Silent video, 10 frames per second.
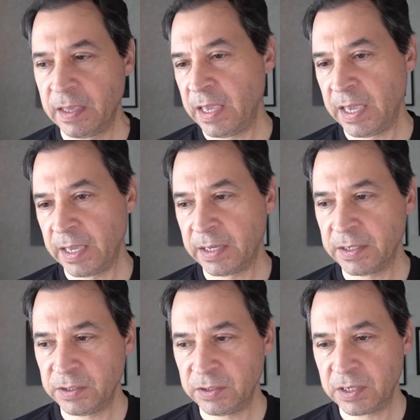
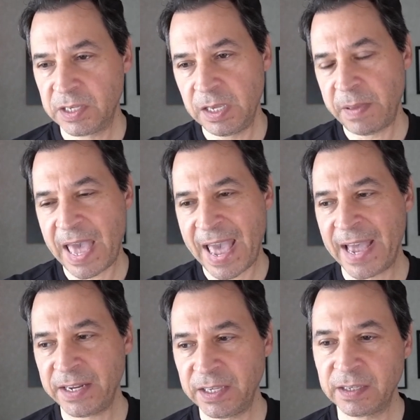And you can keep
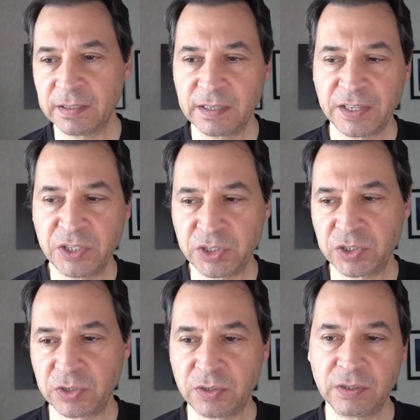adding
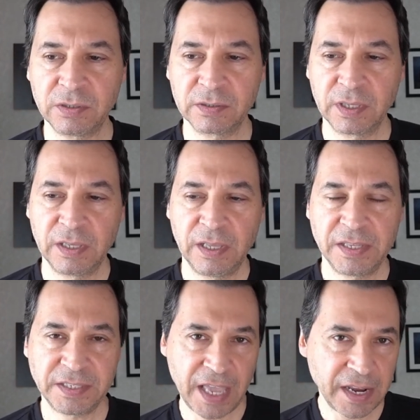additional
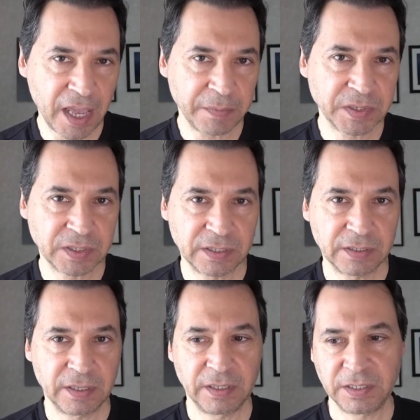setups
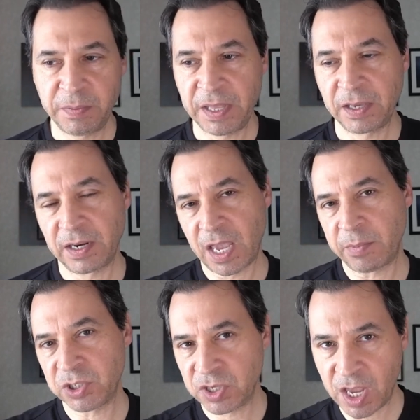depending on how
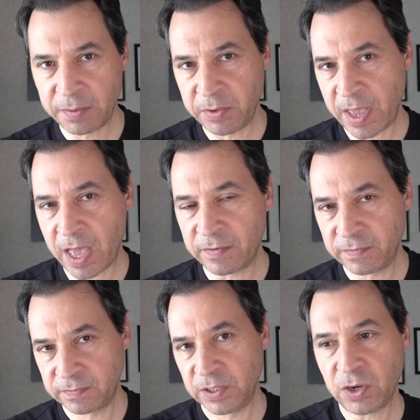much time you have,
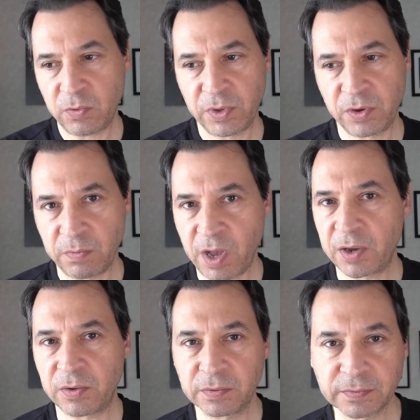you know, with your
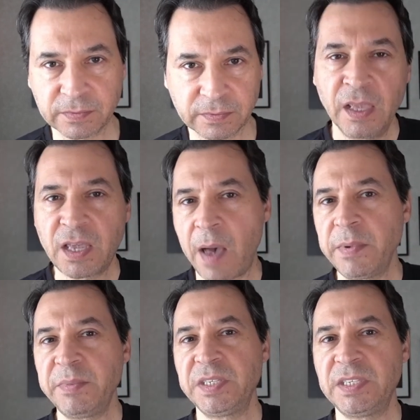model.
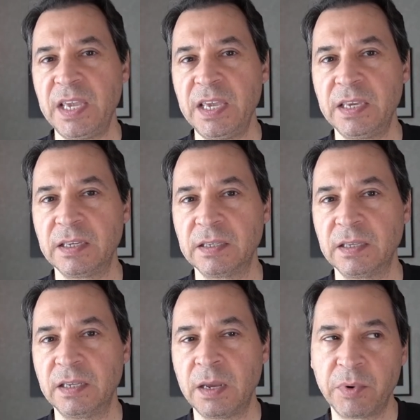Common mistake
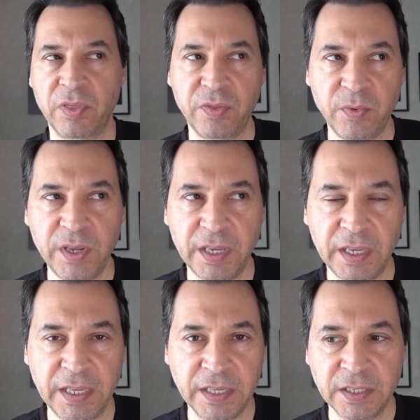number three
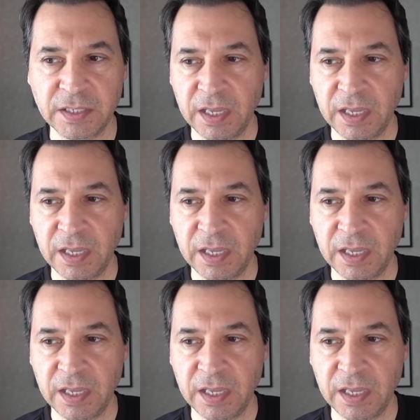is